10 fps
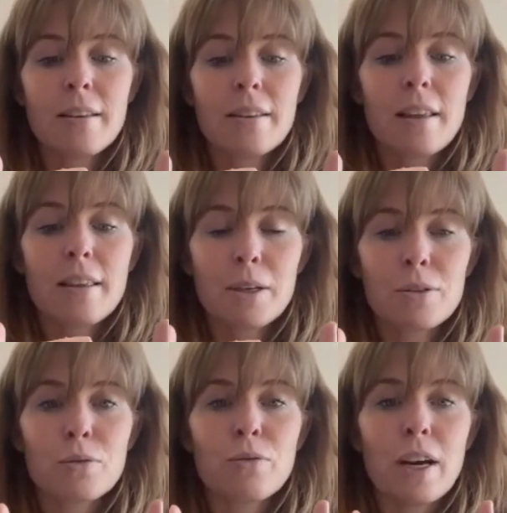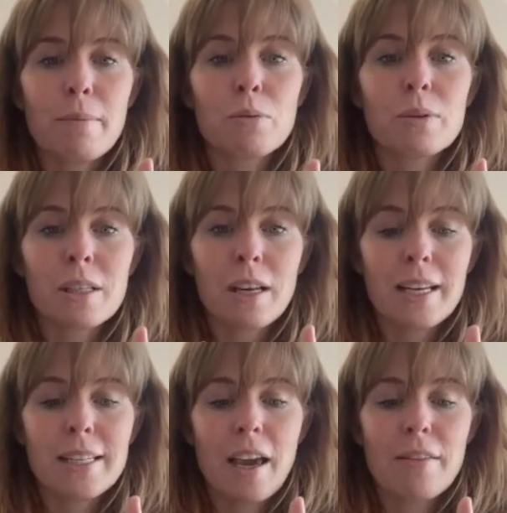then the muscle fibers would
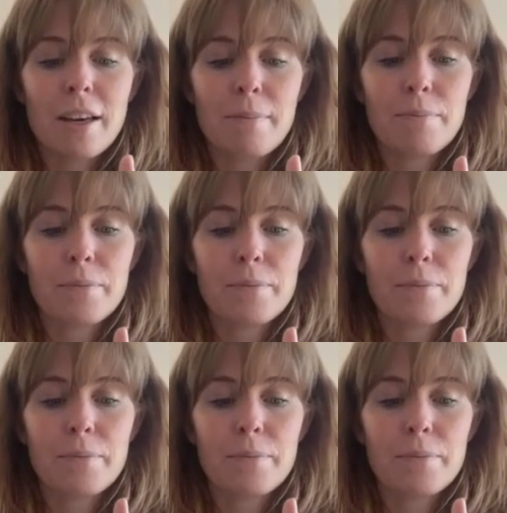slide together.